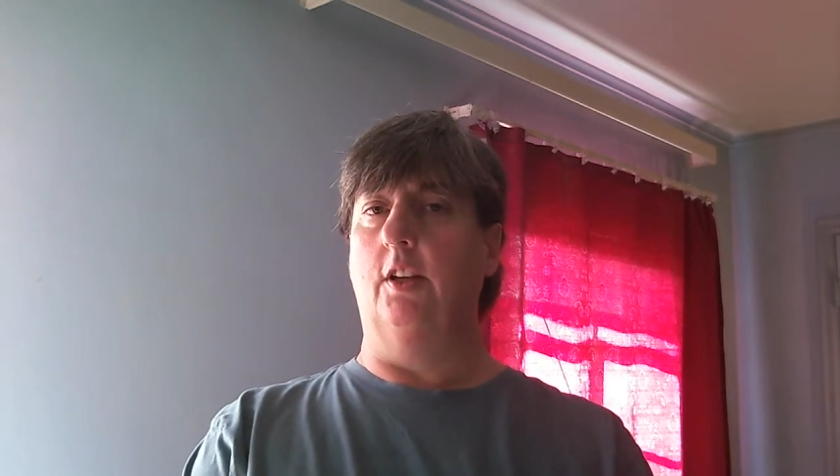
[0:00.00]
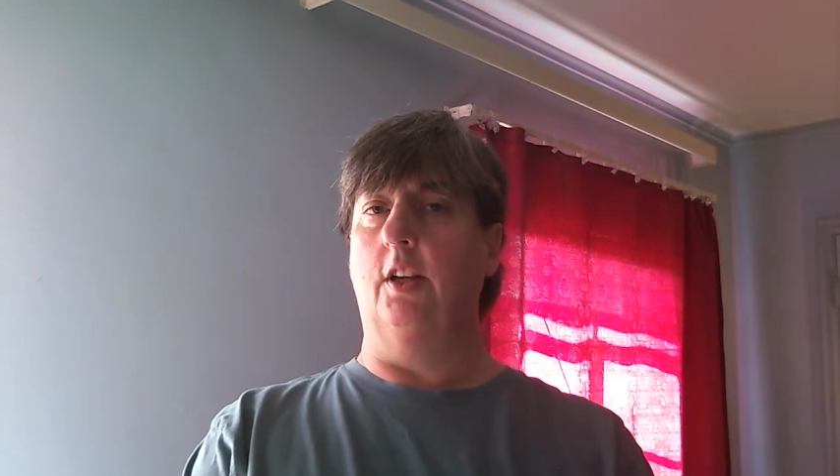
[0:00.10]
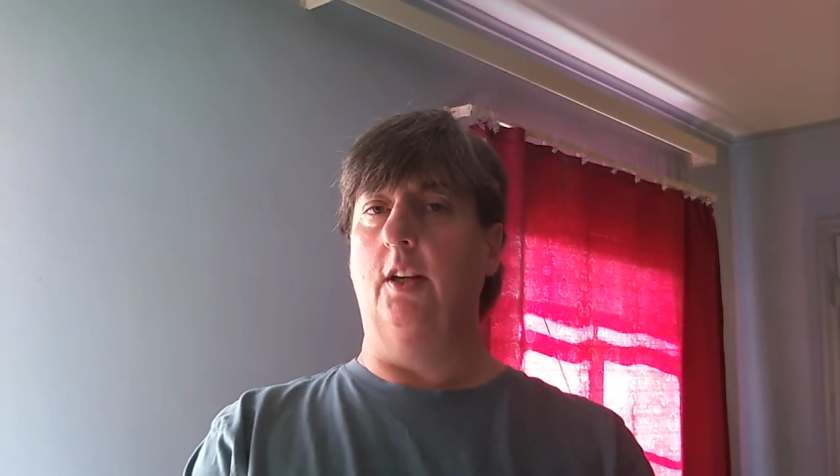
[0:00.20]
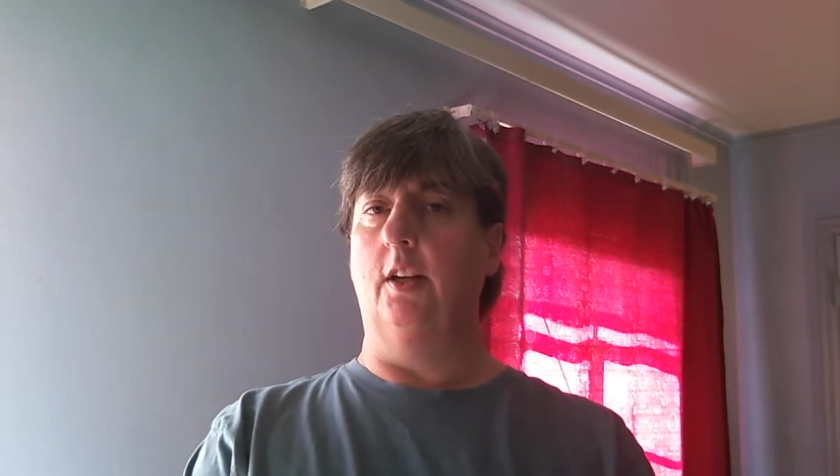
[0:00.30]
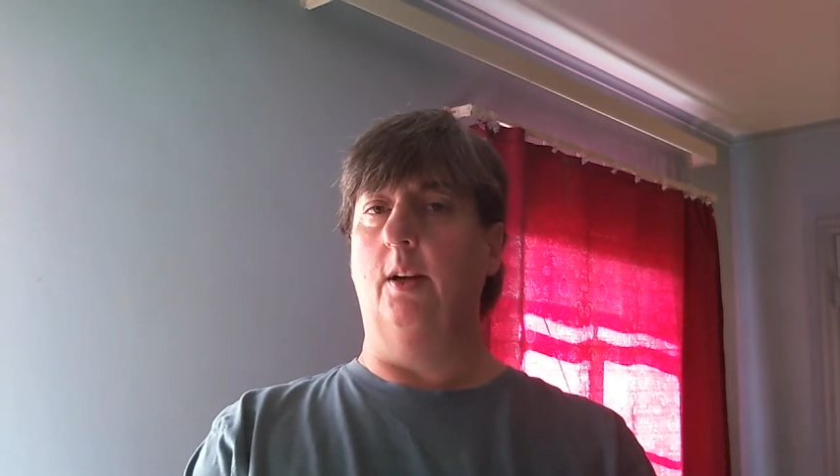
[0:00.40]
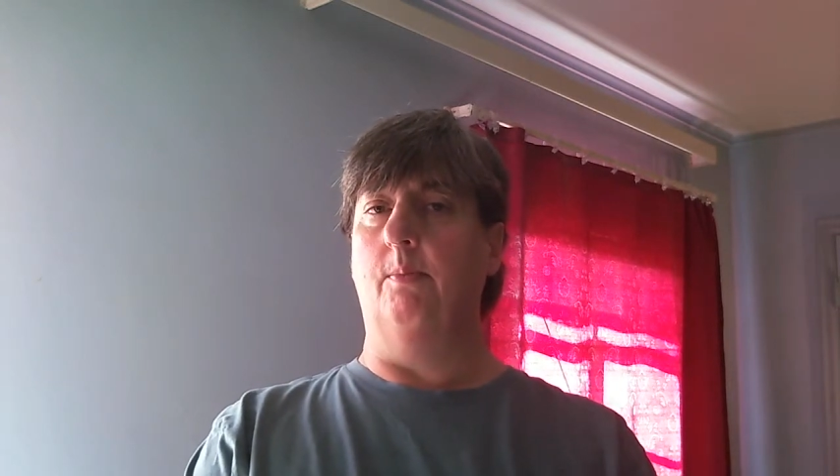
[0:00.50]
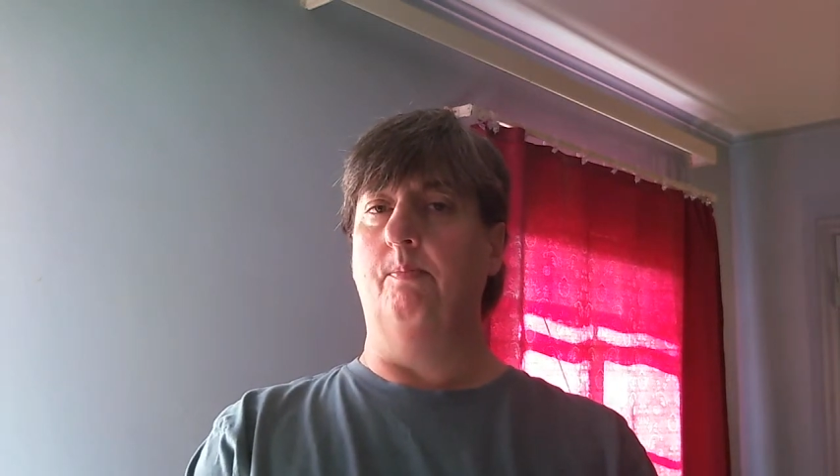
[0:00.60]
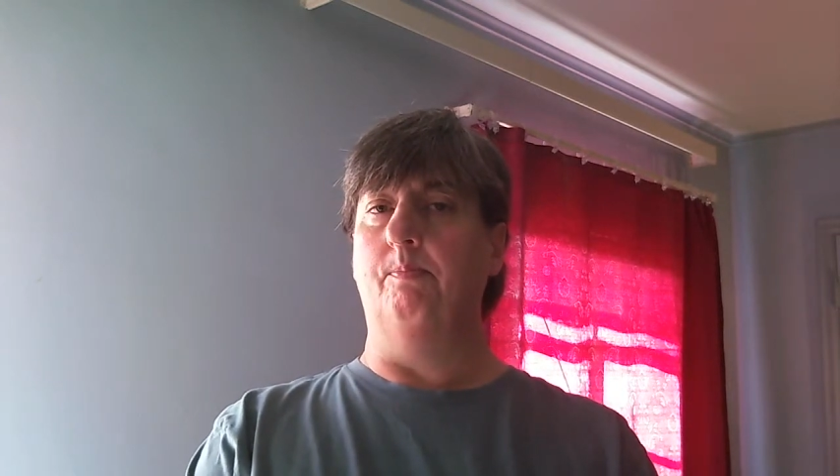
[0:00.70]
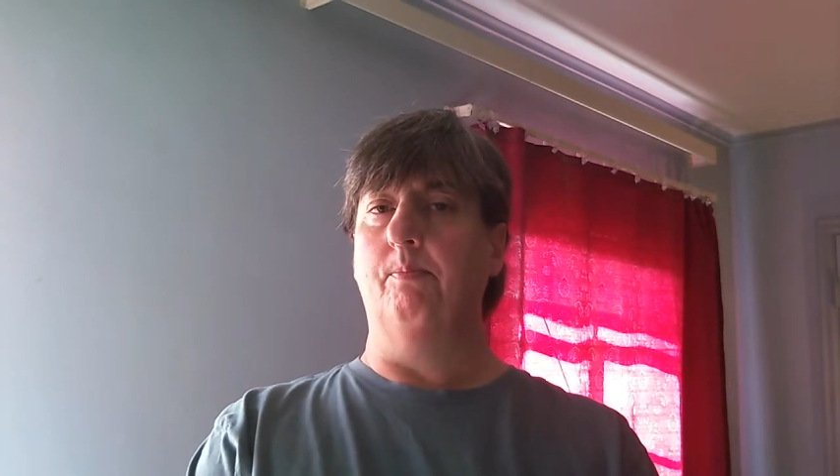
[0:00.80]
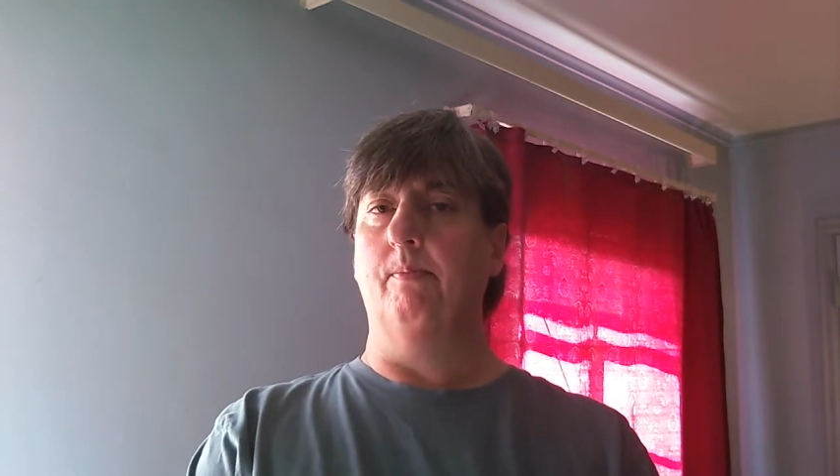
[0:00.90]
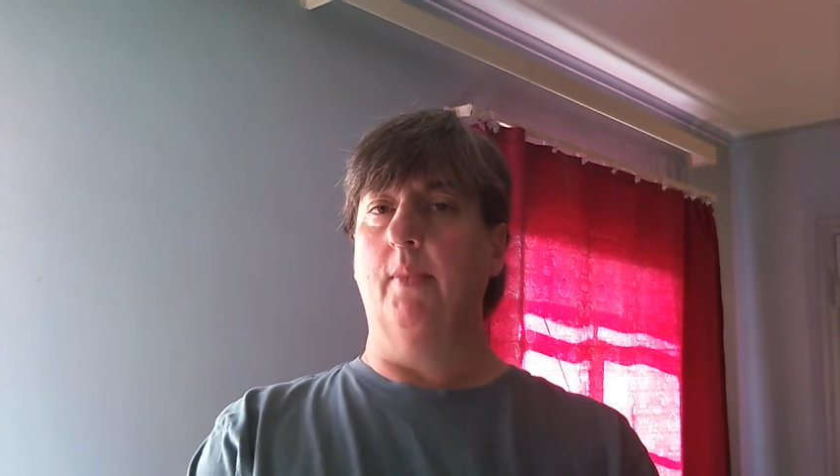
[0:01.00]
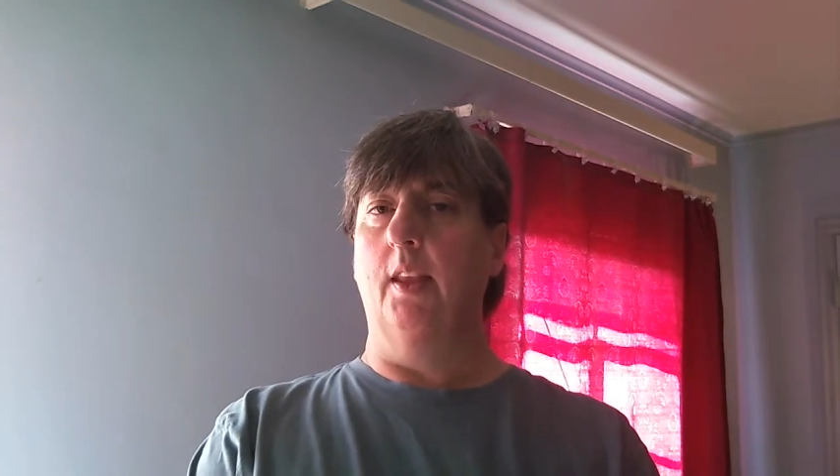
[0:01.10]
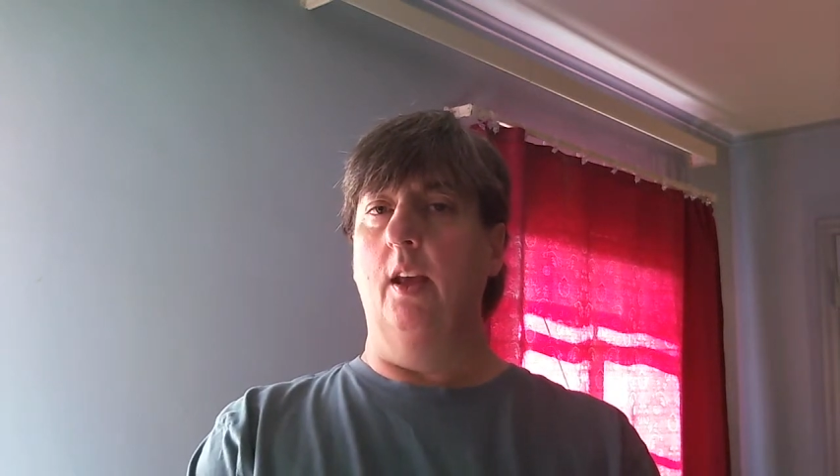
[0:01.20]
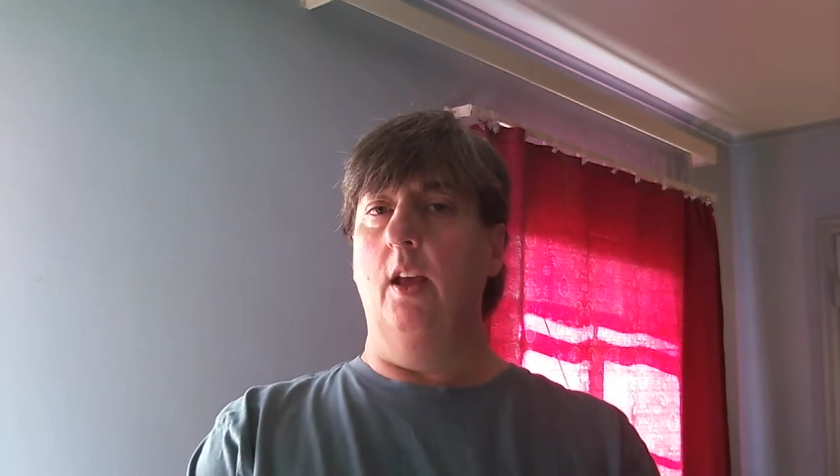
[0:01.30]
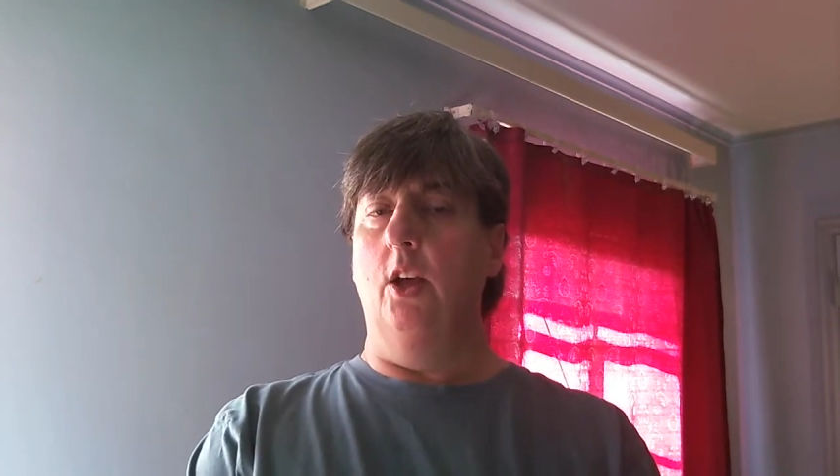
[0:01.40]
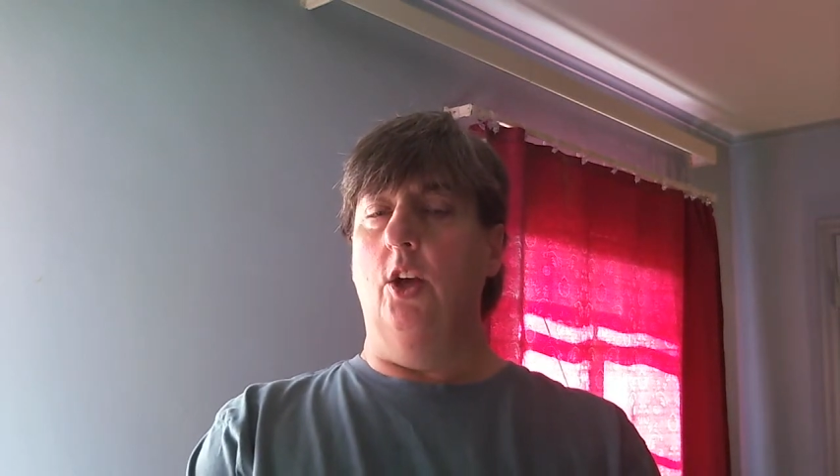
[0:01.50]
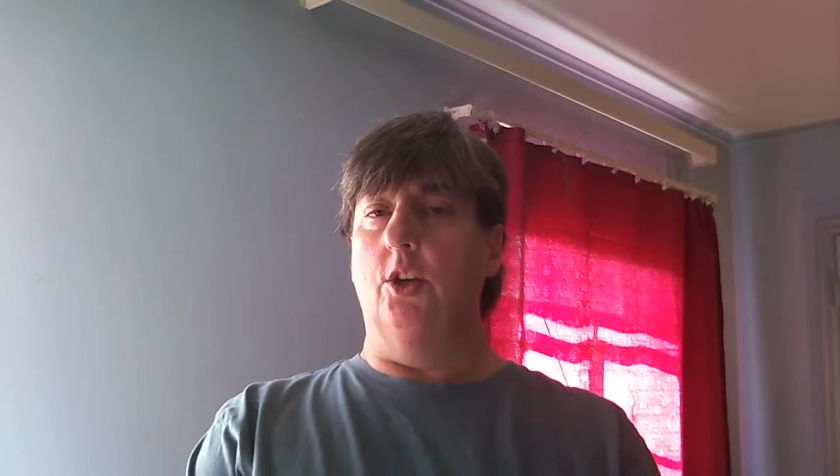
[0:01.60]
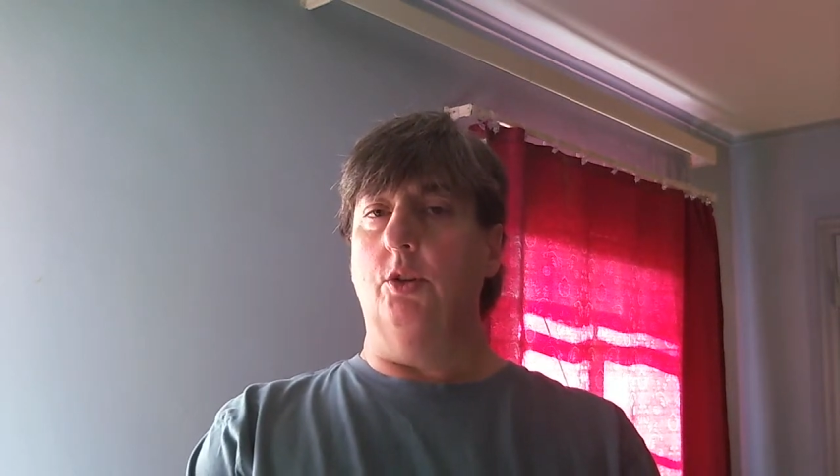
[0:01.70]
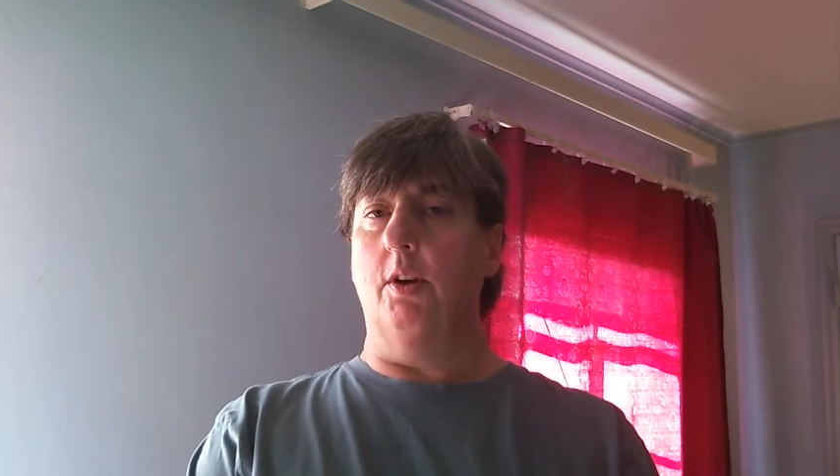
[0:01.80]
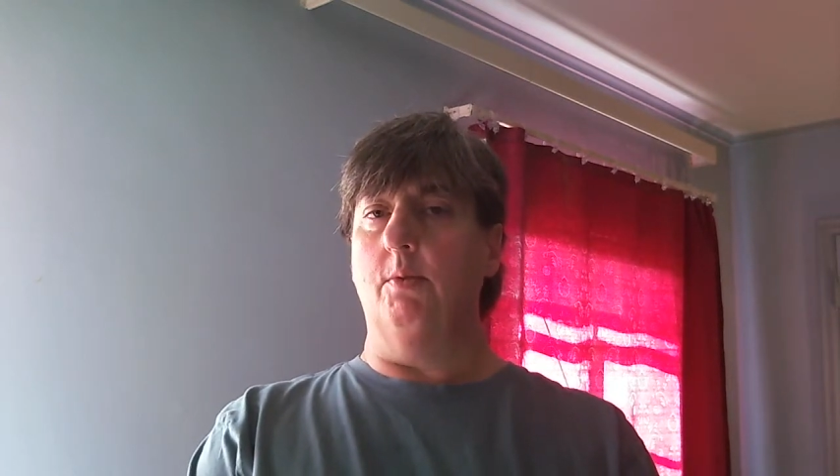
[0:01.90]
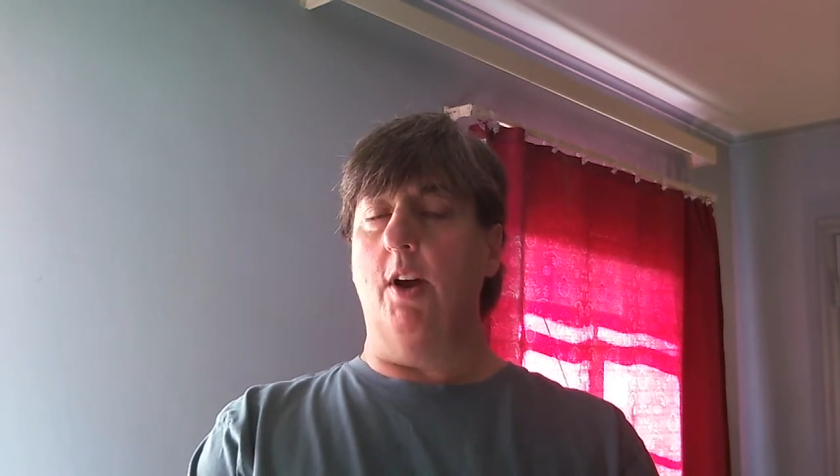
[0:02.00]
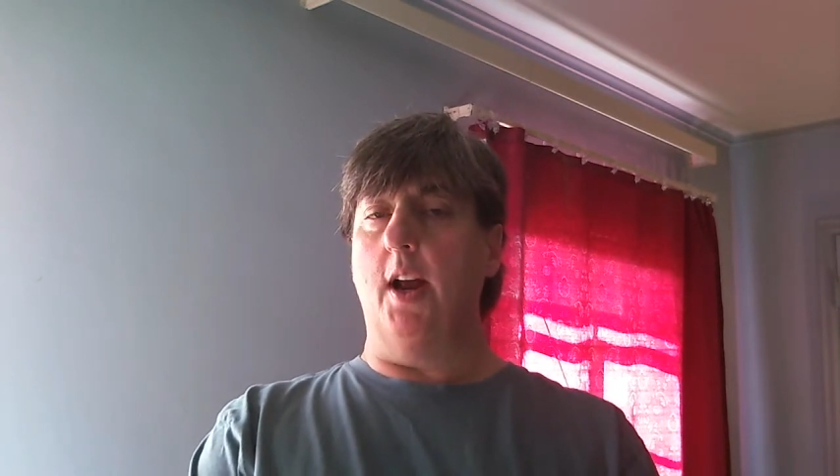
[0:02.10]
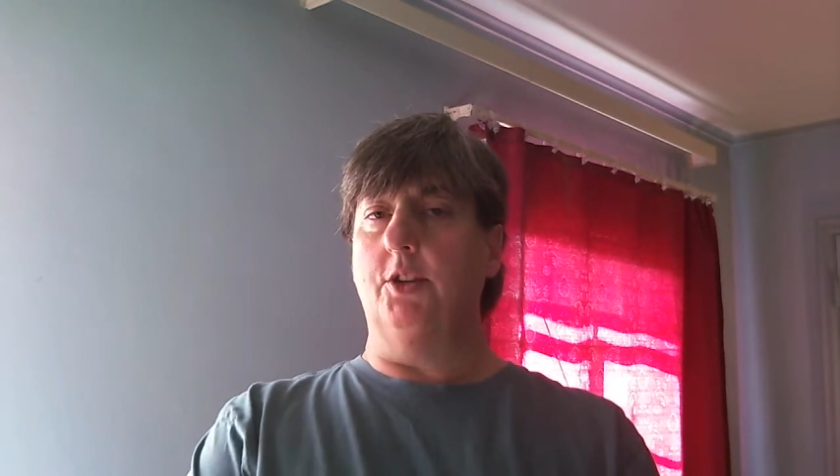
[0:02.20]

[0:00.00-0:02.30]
And so anyway,